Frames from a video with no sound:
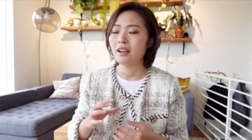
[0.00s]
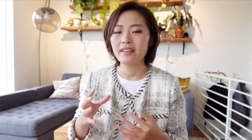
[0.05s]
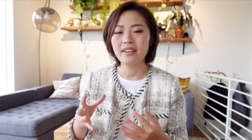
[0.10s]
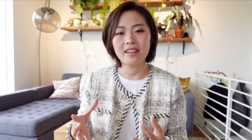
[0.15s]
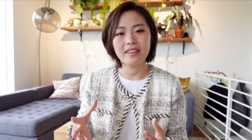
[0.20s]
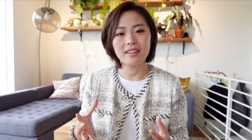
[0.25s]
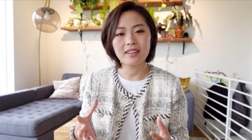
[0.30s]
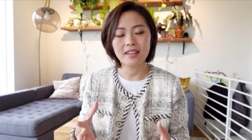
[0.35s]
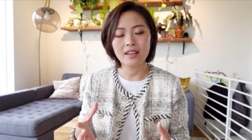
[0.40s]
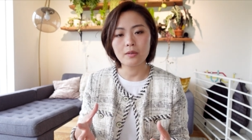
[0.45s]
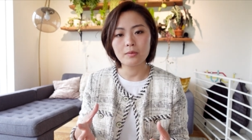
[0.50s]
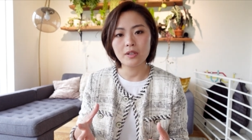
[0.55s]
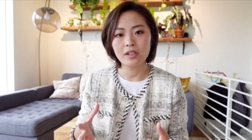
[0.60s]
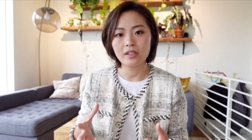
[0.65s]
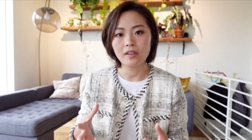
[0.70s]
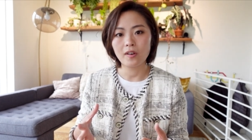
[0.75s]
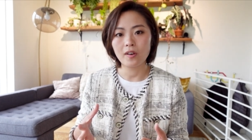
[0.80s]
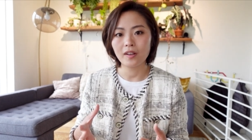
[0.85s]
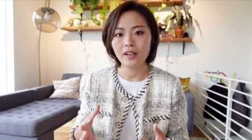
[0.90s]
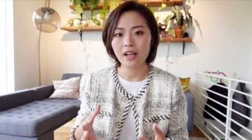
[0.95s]
Another thing I want
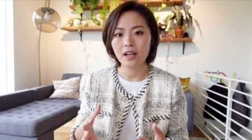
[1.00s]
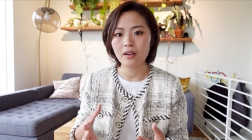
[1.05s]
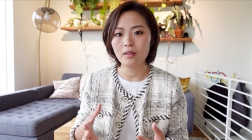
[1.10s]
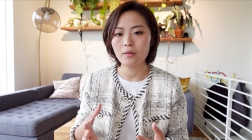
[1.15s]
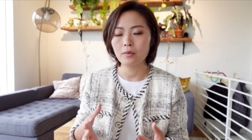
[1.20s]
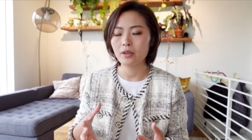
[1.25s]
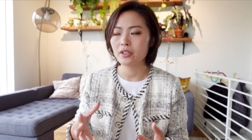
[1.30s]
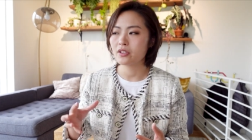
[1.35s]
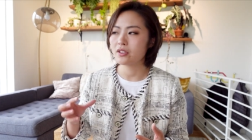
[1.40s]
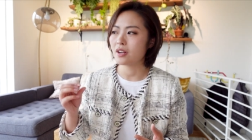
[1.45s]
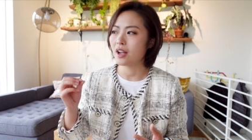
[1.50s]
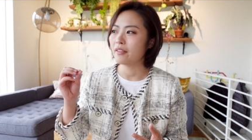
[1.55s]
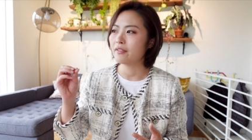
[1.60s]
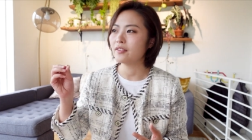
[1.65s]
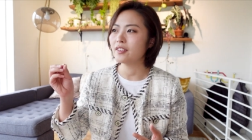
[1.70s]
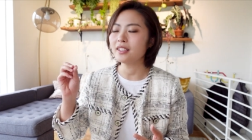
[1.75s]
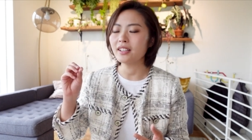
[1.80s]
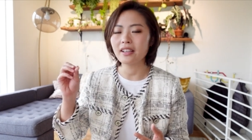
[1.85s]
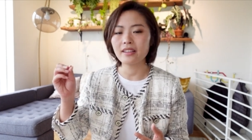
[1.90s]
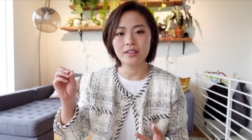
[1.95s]
to call out, which I
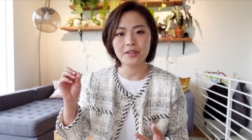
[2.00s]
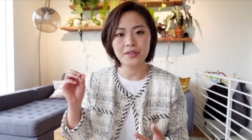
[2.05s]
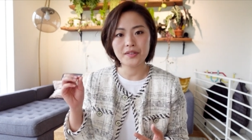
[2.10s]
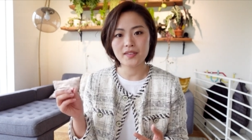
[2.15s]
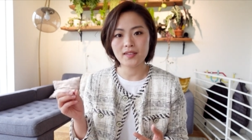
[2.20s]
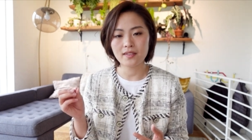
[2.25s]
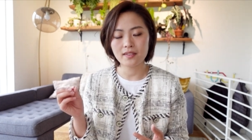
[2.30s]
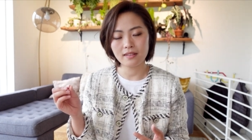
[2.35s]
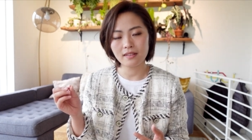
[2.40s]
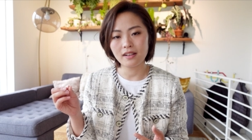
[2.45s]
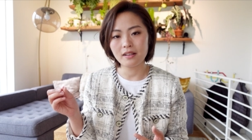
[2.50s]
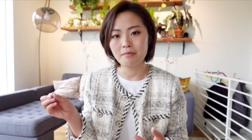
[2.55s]
feel like there's